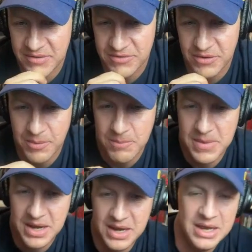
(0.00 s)
for a
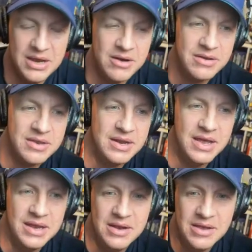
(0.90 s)
minute here
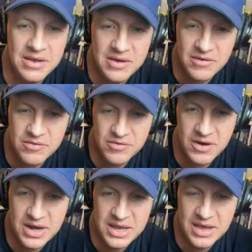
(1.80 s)
tonight.
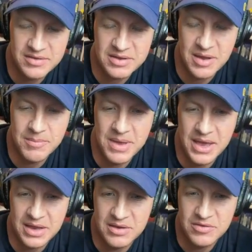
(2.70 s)
Freddy has come
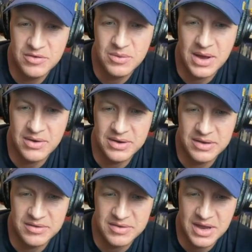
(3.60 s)
back in two
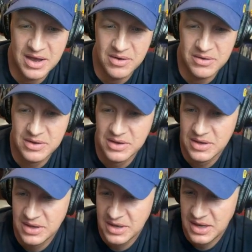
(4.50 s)
outings now
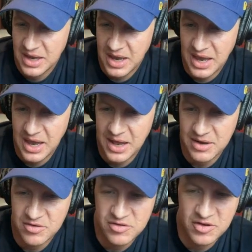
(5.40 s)

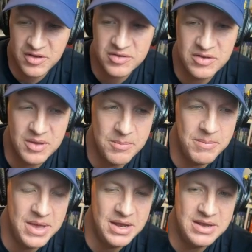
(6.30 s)
and just
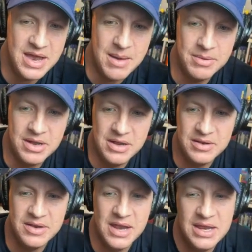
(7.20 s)
been dominated.
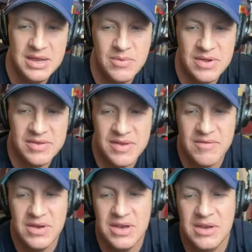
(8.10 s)
Tonight he went
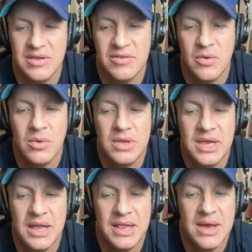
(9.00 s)
seven innings, only
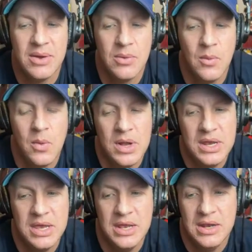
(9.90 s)
allowing one
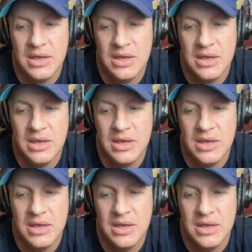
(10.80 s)
hit,